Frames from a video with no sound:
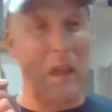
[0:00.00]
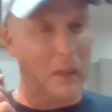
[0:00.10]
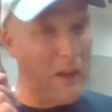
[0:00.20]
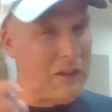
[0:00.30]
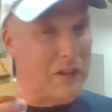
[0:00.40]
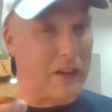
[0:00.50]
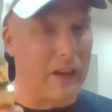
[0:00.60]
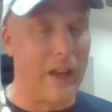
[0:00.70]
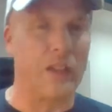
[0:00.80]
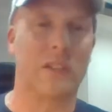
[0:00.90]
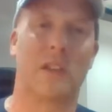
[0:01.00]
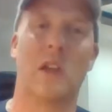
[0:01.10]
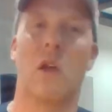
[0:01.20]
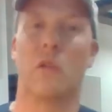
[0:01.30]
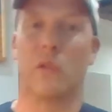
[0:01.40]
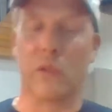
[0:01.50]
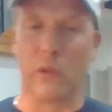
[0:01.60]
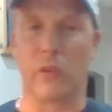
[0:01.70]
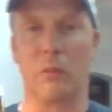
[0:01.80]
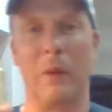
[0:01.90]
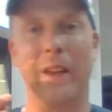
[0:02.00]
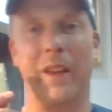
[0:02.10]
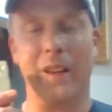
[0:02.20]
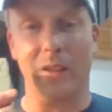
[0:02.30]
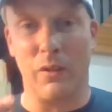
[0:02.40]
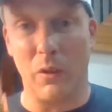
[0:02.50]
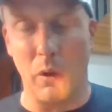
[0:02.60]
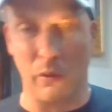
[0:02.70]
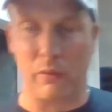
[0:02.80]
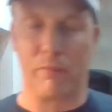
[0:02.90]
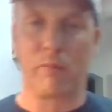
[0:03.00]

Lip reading: that's going to last. Trust me, it does.